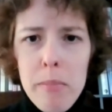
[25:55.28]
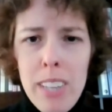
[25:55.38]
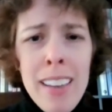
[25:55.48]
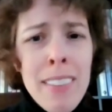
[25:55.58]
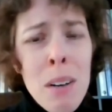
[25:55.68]

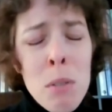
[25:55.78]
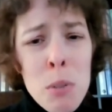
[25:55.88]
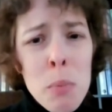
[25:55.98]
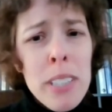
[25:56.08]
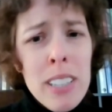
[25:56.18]
And that was
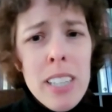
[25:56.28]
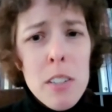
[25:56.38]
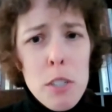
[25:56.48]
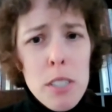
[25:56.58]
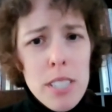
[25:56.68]
really
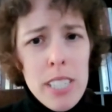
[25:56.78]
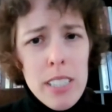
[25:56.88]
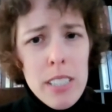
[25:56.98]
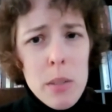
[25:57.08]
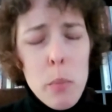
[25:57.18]
interesting
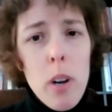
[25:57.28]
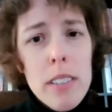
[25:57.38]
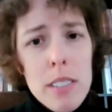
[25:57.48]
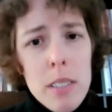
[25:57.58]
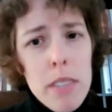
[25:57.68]
because it
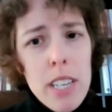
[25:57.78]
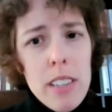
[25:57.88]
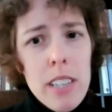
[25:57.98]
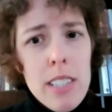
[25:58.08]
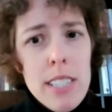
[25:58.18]
was something
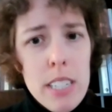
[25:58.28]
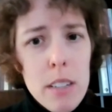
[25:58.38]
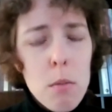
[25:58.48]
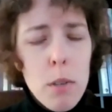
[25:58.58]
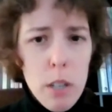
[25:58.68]
that
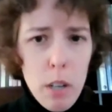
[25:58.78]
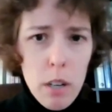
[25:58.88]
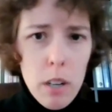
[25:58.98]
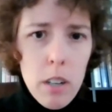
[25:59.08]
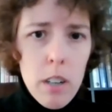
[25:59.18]
did
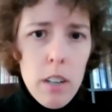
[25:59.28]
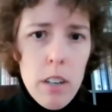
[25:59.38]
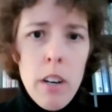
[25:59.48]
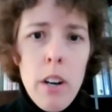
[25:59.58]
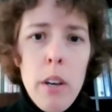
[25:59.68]
recur
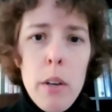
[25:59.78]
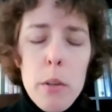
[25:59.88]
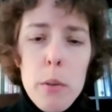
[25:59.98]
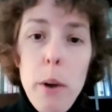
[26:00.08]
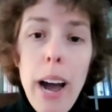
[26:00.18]

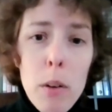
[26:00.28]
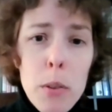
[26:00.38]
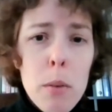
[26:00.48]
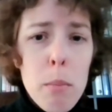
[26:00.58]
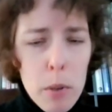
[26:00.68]
throughout
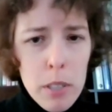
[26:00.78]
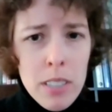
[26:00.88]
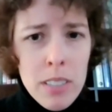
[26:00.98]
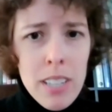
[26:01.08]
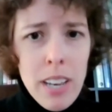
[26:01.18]
the
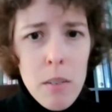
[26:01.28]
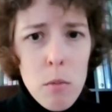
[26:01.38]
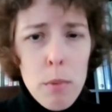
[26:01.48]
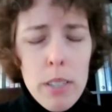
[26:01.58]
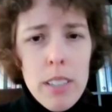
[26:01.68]
books and
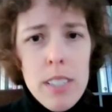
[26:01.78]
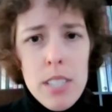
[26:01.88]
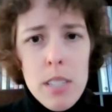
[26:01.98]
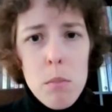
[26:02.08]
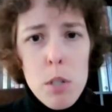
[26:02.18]
really
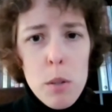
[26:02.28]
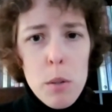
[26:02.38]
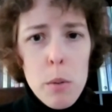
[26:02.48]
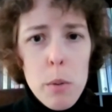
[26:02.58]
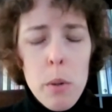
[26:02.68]
seemed
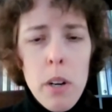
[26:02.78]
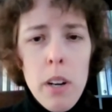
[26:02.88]
to